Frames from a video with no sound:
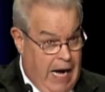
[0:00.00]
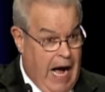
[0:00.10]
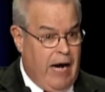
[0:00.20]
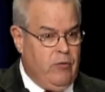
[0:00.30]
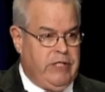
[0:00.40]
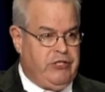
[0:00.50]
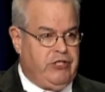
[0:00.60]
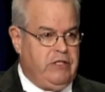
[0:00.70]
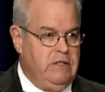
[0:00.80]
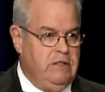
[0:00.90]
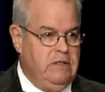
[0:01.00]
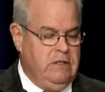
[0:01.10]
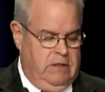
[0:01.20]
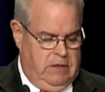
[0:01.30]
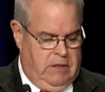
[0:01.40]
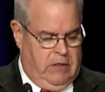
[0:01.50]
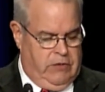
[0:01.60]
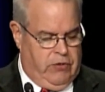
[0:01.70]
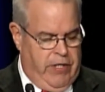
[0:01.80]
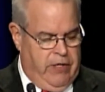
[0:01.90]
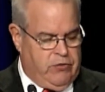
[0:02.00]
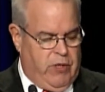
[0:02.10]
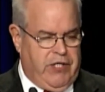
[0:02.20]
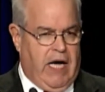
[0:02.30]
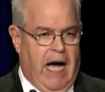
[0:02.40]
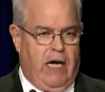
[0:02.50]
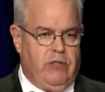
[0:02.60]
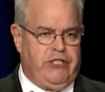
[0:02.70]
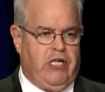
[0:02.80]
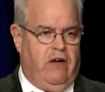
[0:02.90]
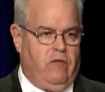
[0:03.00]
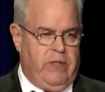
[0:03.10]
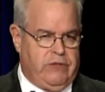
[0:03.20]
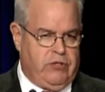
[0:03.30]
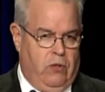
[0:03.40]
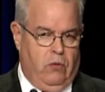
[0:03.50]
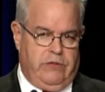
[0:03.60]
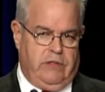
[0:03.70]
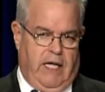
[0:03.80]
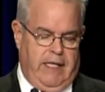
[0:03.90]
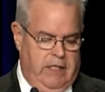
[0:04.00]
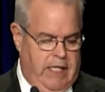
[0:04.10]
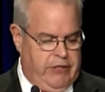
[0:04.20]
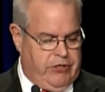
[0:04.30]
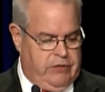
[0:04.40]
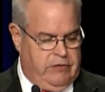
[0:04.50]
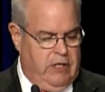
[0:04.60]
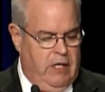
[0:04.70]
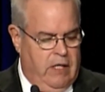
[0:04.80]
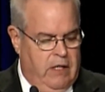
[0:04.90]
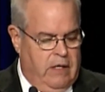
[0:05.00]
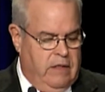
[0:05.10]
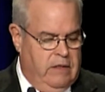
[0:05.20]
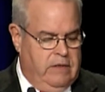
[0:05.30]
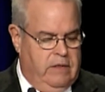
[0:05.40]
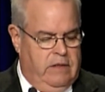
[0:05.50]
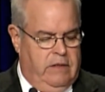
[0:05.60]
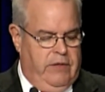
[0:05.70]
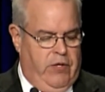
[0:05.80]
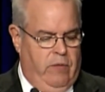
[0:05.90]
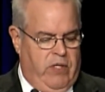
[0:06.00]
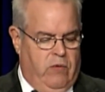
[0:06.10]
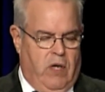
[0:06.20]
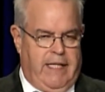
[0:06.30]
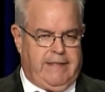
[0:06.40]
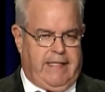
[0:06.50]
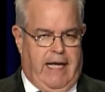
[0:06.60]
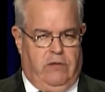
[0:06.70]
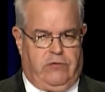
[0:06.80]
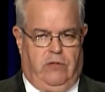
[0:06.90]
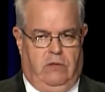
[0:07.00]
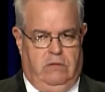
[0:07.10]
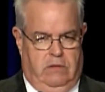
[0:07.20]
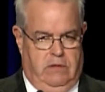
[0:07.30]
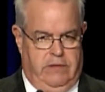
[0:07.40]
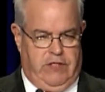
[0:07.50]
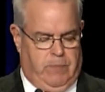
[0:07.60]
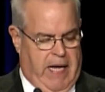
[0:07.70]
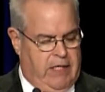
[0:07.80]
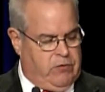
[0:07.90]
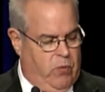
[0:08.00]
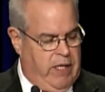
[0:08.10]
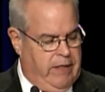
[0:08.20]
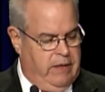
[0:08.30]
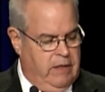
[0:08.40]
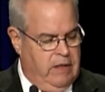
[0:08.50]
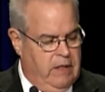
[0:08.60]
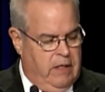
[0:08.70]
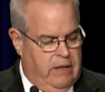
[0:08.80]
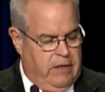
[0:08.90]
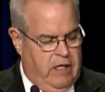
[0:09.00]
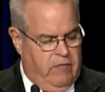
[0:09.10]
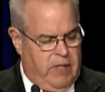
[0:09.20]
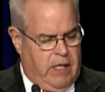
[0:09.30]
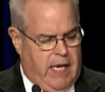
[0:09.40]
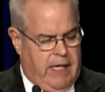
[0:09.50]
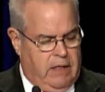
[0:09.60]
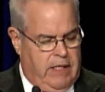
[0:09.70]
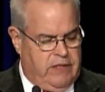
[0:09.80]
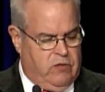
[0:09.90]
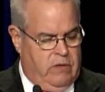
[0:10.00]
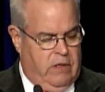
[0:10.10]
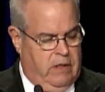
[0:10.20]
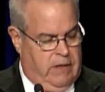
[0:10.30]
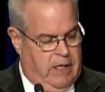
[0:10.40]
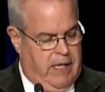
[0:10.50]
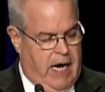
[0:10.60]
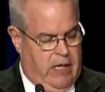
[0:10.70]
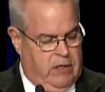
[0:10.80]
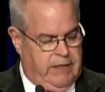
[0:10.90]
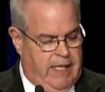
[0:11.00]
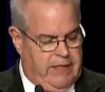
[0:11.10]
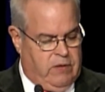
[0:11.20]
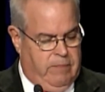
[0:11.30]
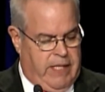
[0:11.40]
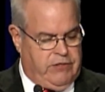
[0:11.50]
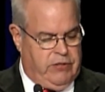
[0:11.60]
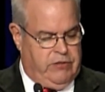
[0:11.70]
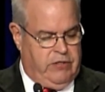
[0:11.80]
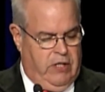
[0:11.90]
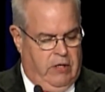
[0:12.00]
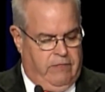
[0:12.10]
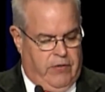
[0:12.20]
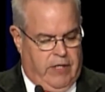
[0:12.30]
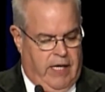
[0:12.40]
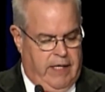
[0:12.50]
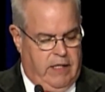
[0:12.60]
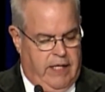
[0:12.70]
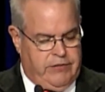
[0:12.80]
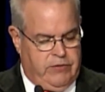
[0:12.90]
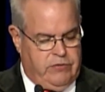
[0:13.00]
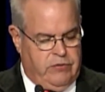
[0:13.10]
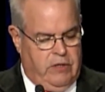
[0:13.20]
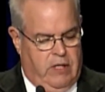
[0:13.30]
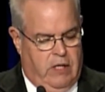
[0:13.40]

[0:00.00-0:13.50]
Irish. So here's what the Irish government told the United Nations Human Rights Council this past week. The government of Ireland has a message for the United Nations